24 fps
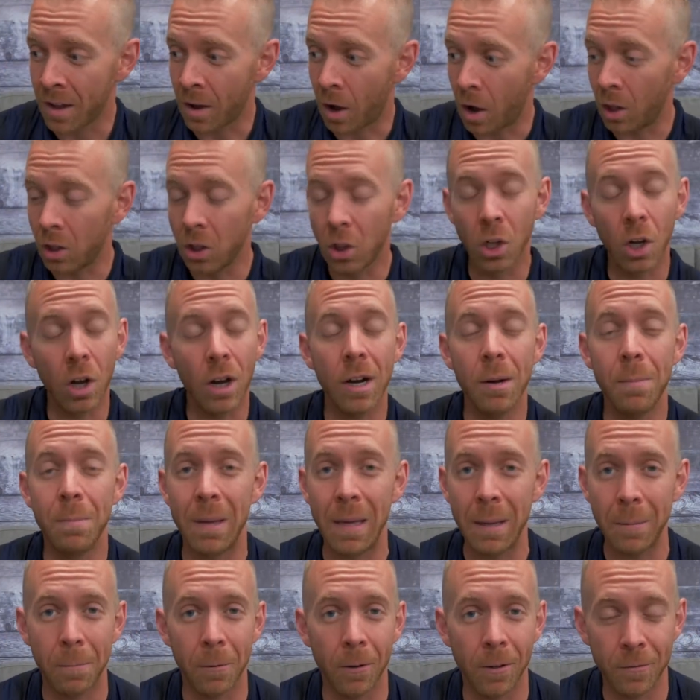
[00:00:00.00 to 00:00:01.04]
a lot of
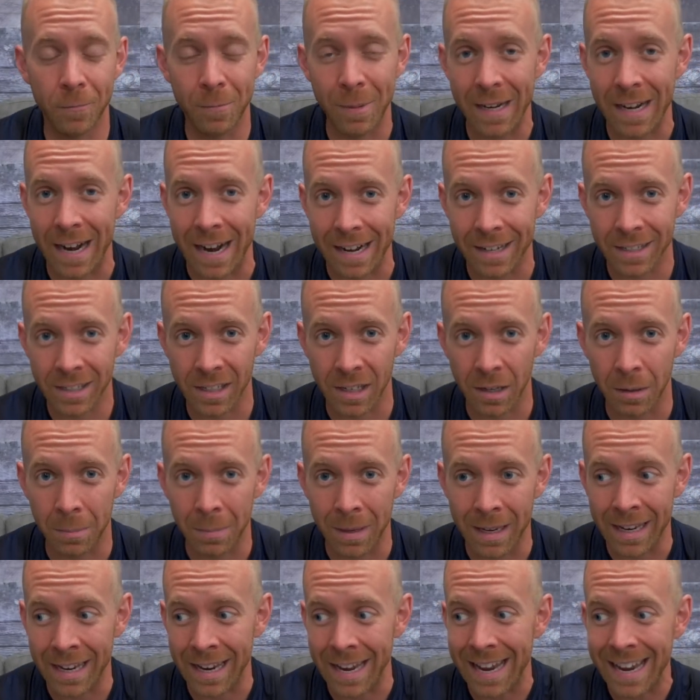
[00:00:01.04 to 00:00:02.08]
people have been asking
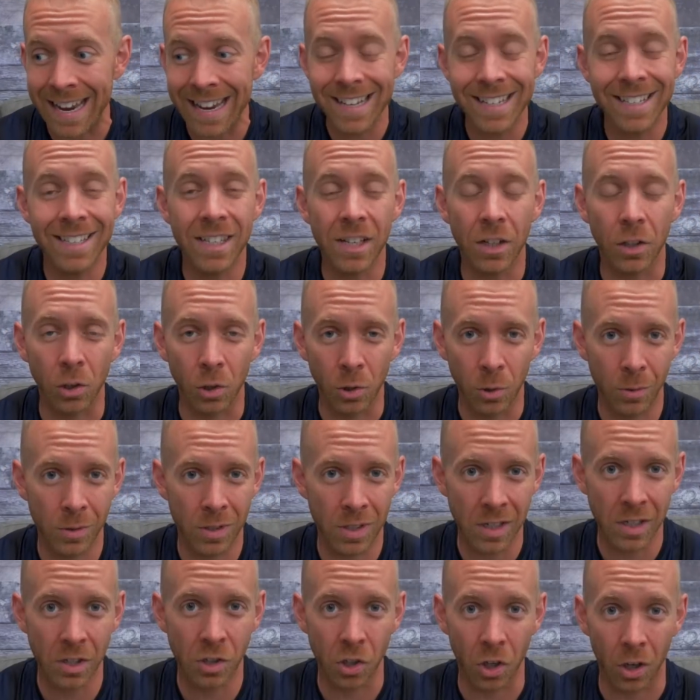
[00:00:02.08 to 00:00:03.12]
me, is
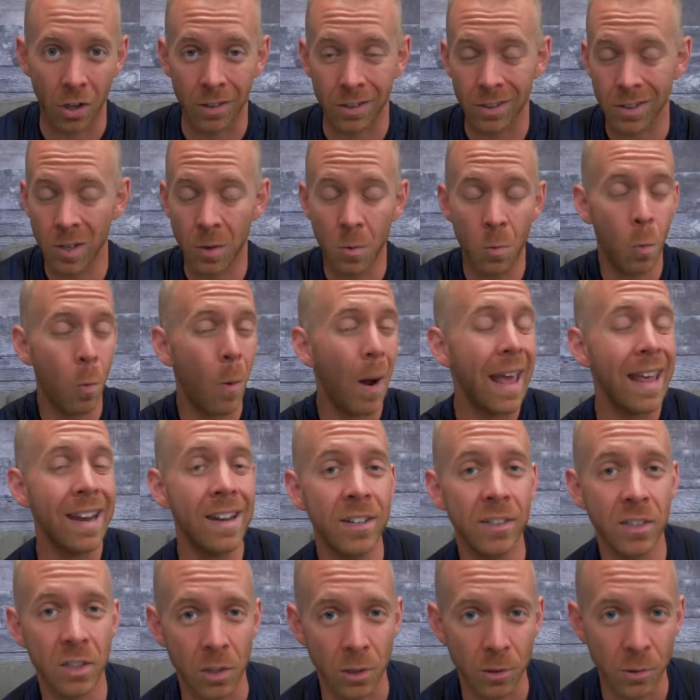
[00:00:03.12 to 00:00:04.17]
Lucy Charles and
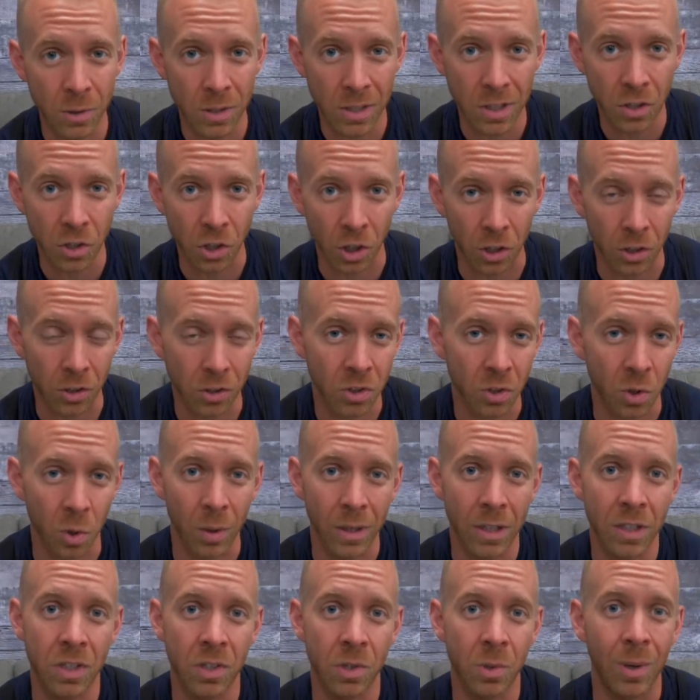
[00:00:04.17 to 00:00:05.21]
when is Lucy Charles
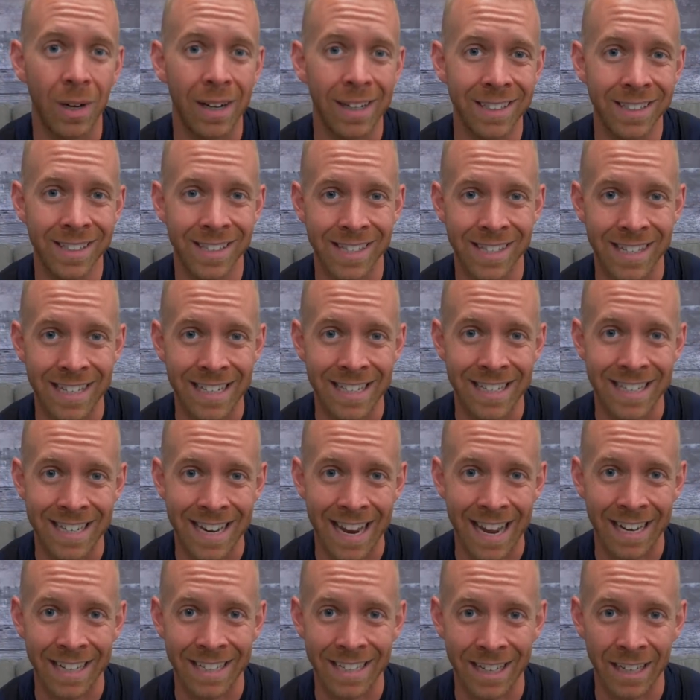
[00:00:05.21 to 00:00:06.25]
going to unseat
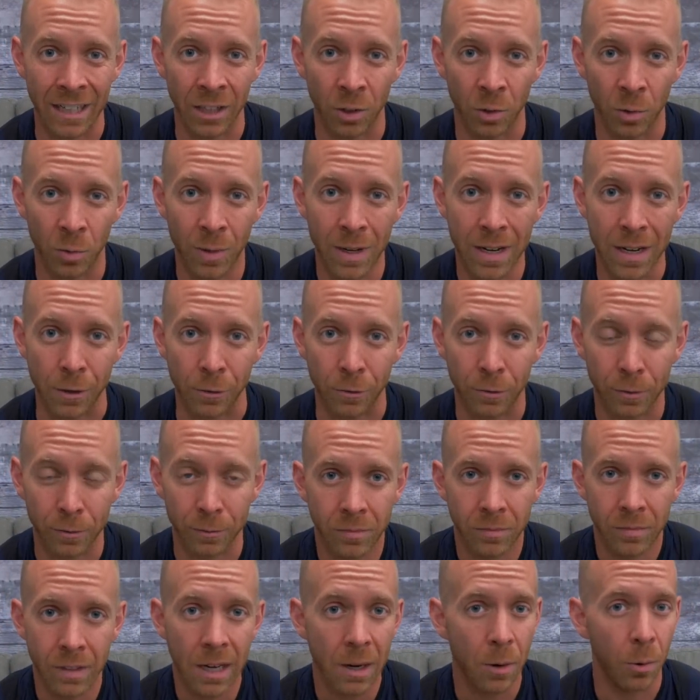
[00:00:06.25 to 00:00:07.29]
Daniela Ryf?
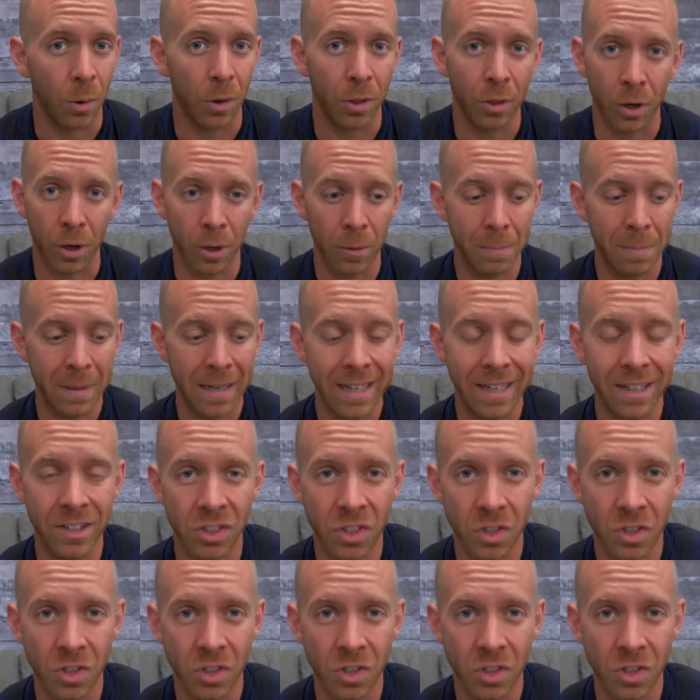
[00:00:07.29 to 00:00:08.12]
Now, with her being